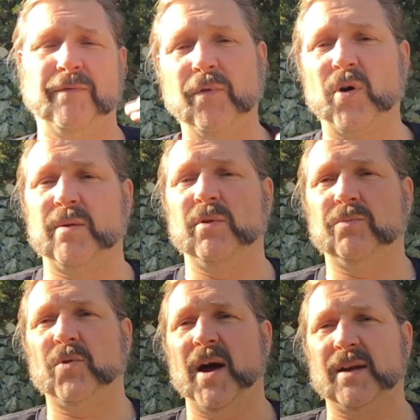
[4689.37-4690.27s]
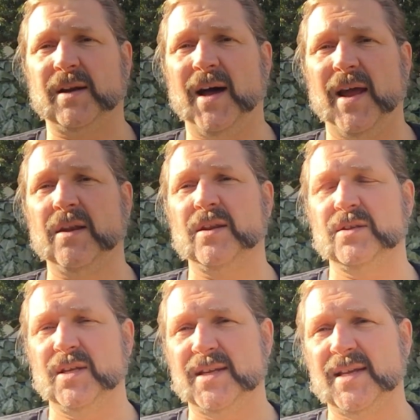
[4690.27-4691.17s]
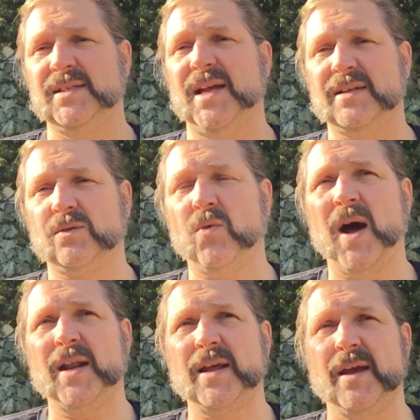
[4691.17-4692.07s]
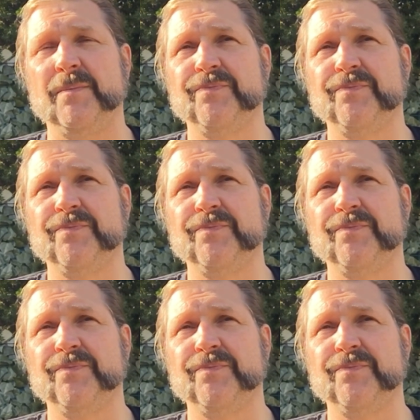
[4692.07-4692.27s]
affordable product line that has less quality,